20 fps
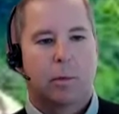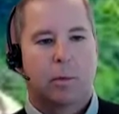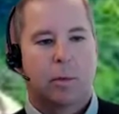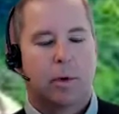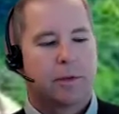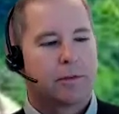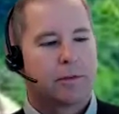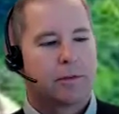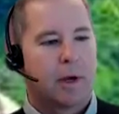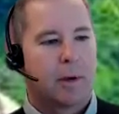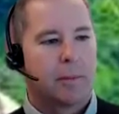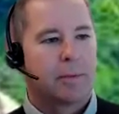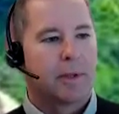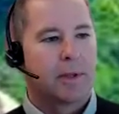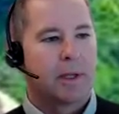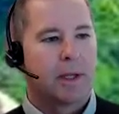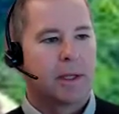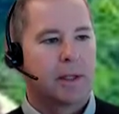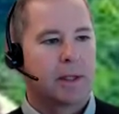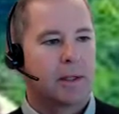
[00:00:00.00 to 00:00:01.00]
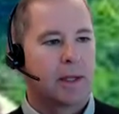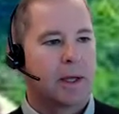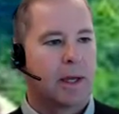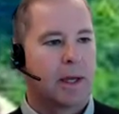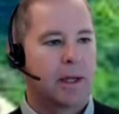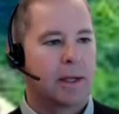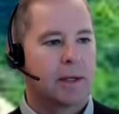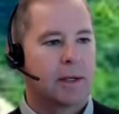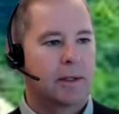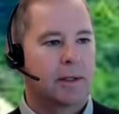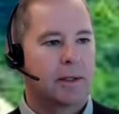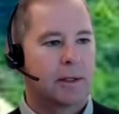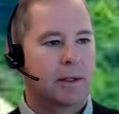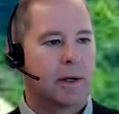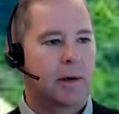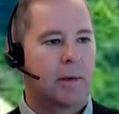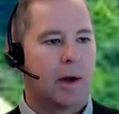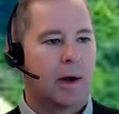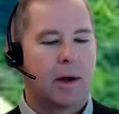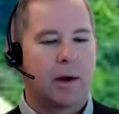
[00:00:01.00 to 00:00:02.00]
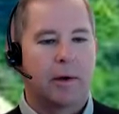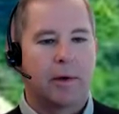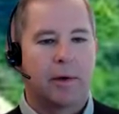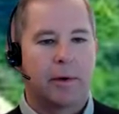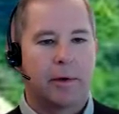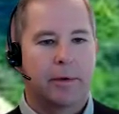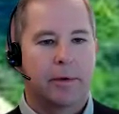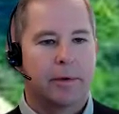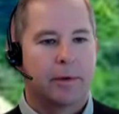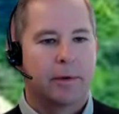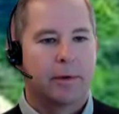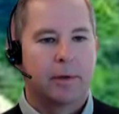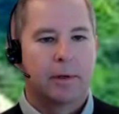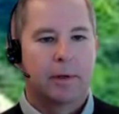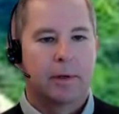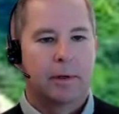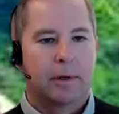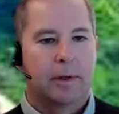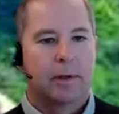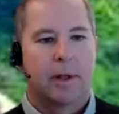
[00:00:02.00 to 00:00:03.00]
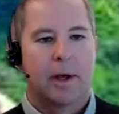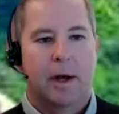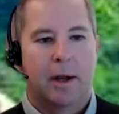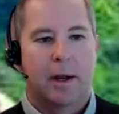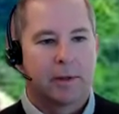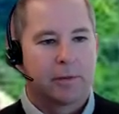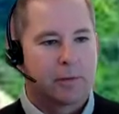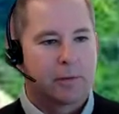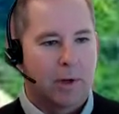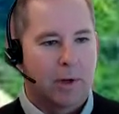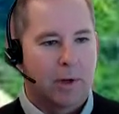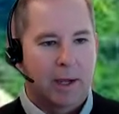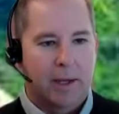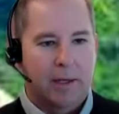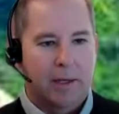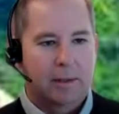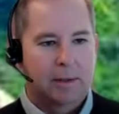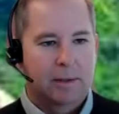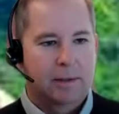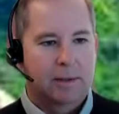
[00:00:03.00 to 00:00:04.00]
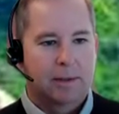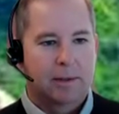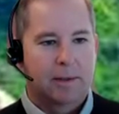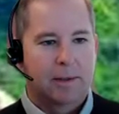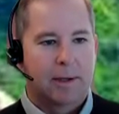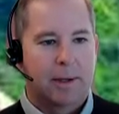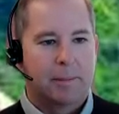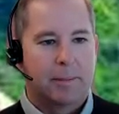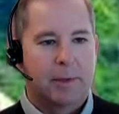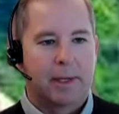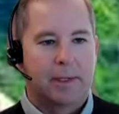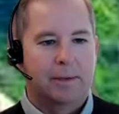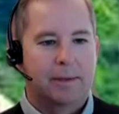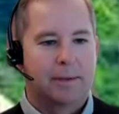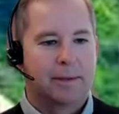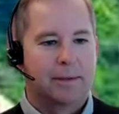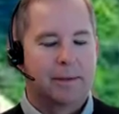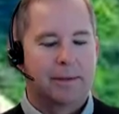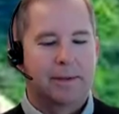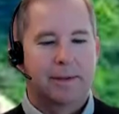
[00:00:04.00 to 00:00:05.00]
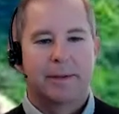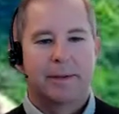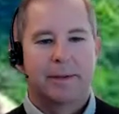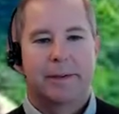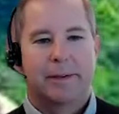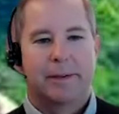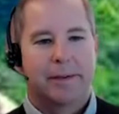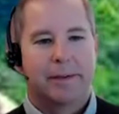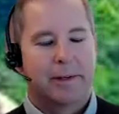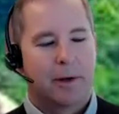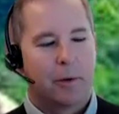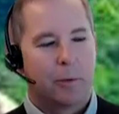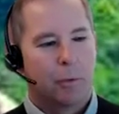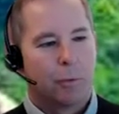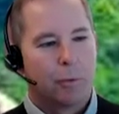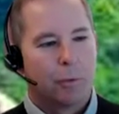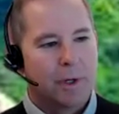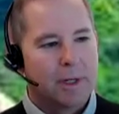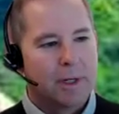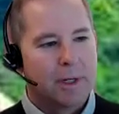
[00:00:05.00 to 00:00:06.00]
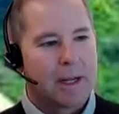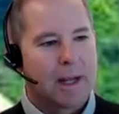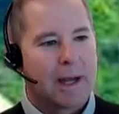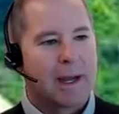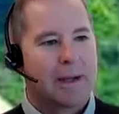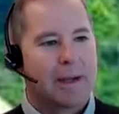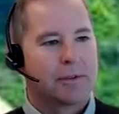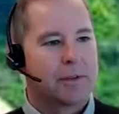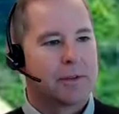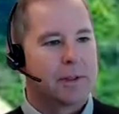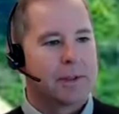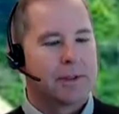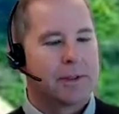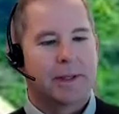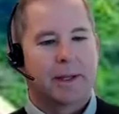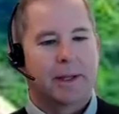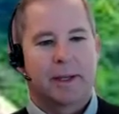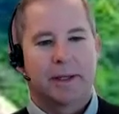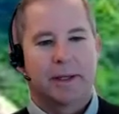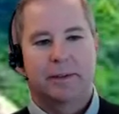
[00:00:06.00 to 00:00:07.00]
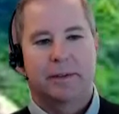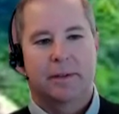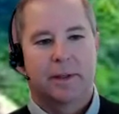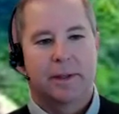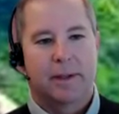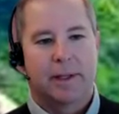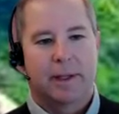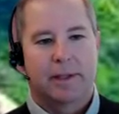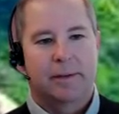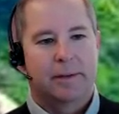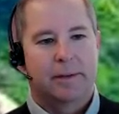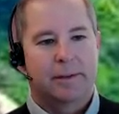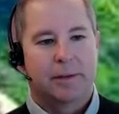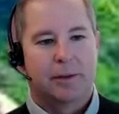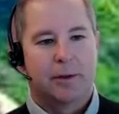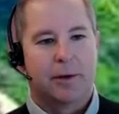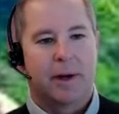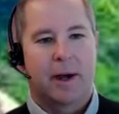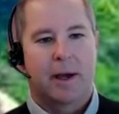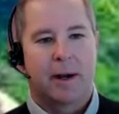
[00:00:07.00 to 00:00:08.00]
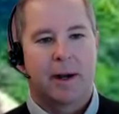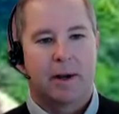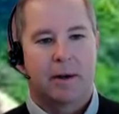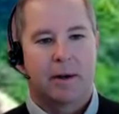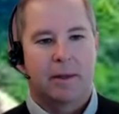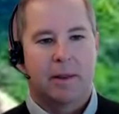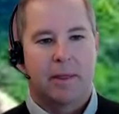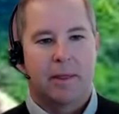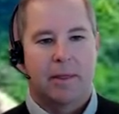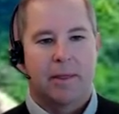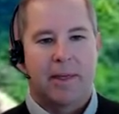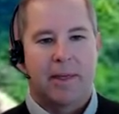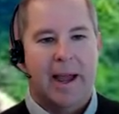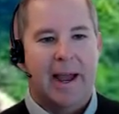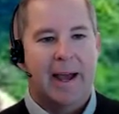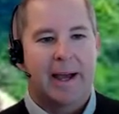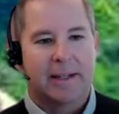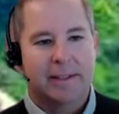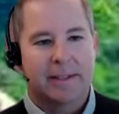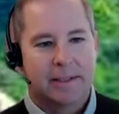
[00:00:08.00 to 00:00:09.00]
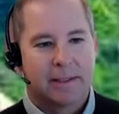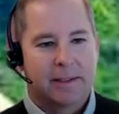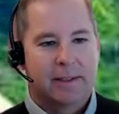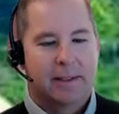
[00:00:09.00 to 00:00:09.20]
was something that, you know, I earned the honest way. I mean, you know, realizing that you're not all that,